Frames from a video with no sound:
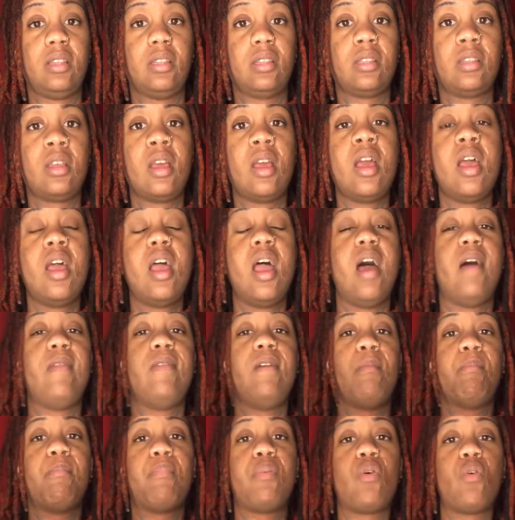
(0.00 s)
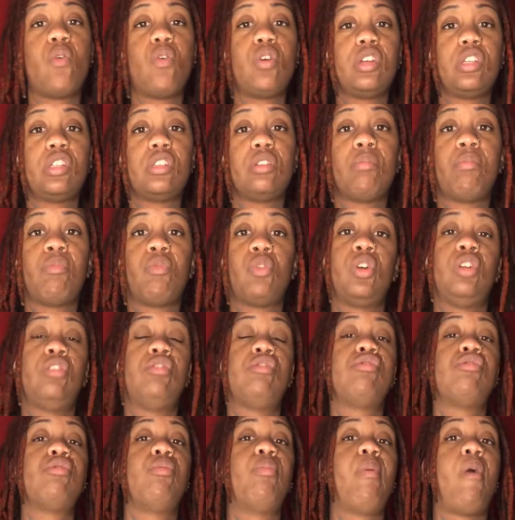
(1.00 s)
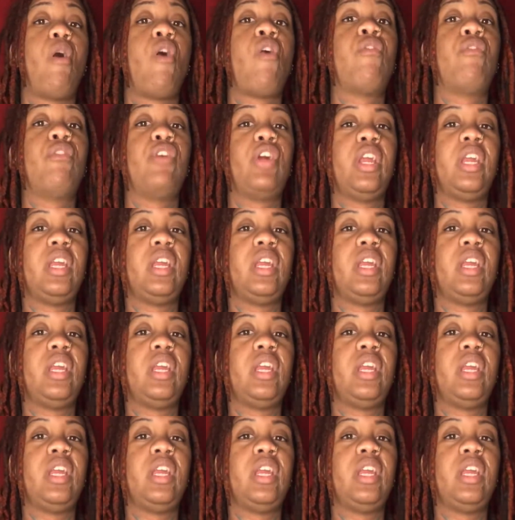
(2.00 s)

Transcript: and then pour some more soup over in it.